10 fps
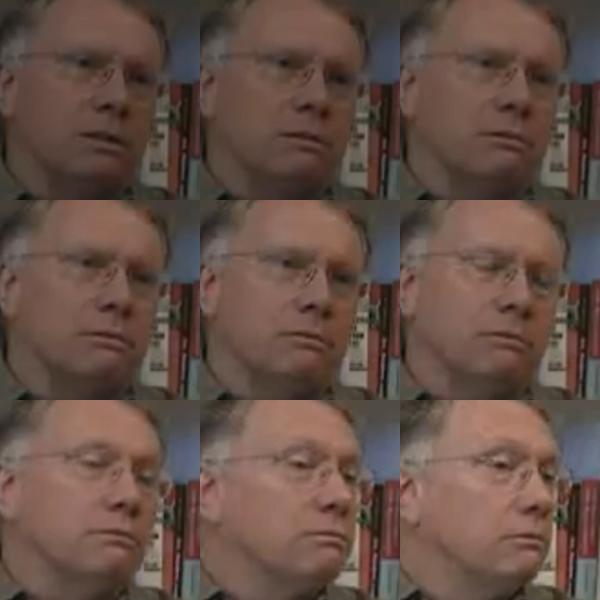that
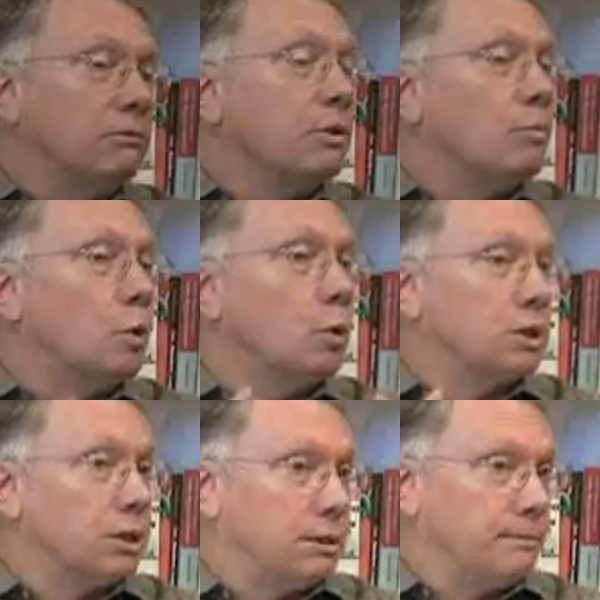remorse